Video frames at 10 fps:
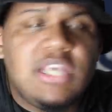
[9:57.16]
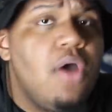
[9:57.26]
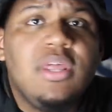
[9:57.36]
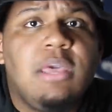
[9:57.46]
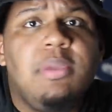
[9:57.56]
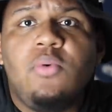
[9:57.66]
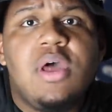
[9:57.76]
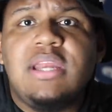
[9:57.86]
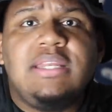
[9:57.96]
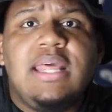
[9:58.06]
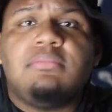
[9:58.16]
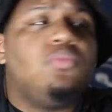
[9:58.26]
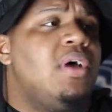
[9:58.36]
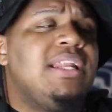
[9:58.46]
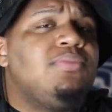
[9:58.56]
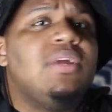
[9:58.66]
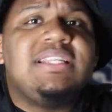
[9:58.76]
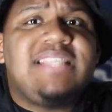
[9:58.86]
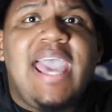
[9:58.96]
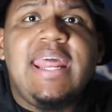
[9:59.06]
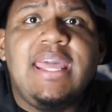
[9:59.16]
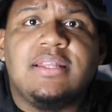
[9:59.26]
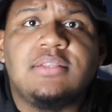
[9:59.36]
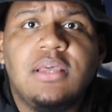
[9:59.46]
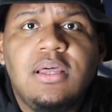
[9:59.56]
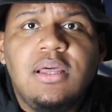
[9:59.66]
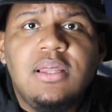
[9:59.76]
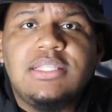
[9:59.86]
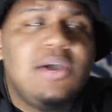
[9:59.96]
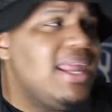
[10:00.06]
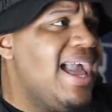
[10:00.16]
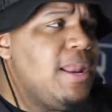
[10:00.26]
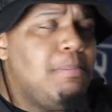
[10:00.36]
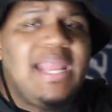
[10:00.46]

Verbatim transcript: Tony could be one of the one of, one of the tight ends. Tony ain't got